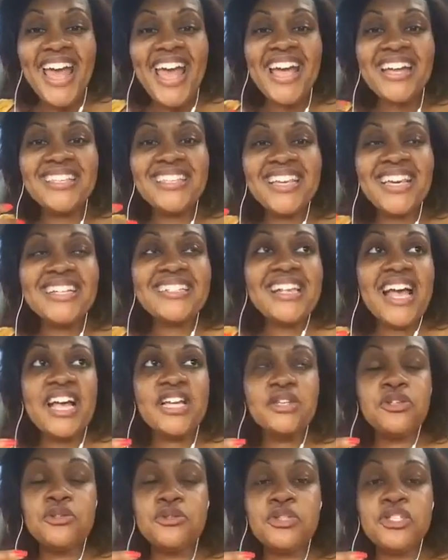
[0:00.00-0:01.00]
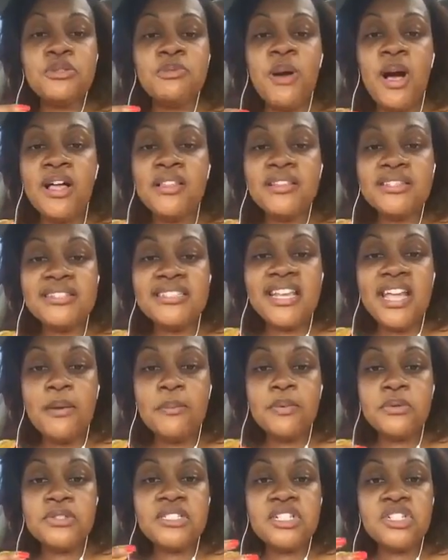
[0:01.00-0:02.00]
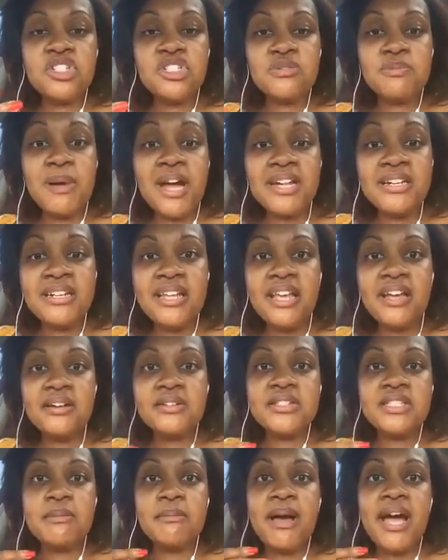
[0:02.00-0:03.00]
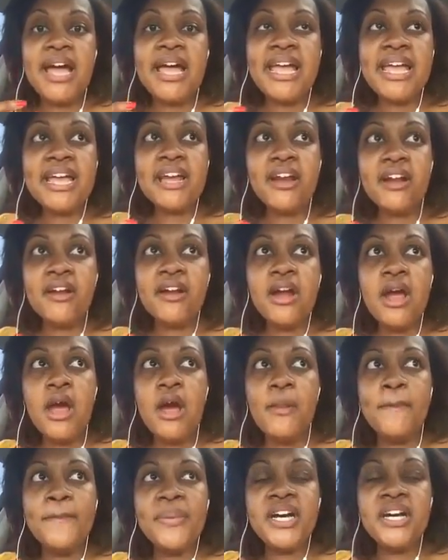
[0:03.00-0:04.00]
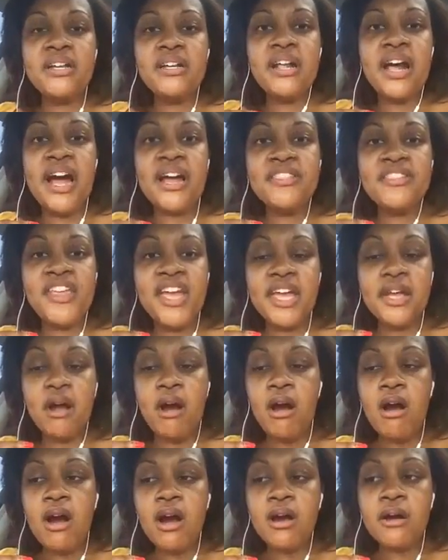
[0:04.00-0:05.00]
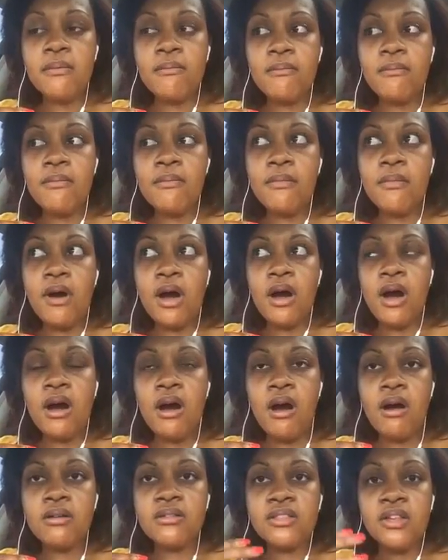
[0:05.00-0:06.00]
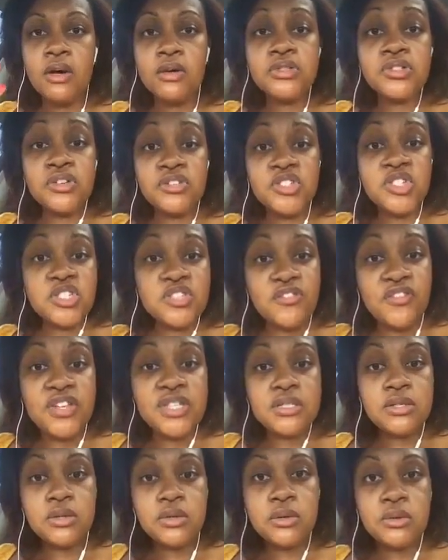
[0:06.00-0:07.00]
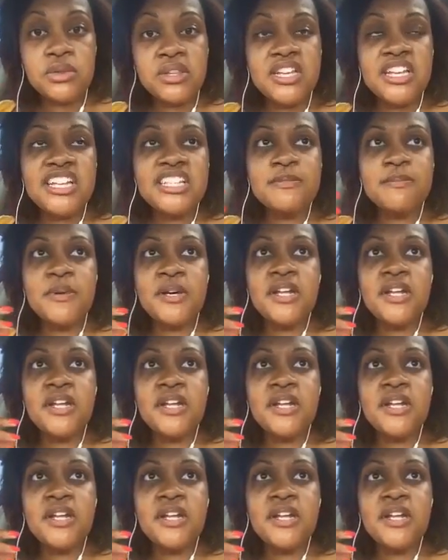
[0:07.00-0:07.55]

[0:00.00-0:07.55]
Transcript: And yes, I use small examples such as my nails and my hair, but those are just physical things.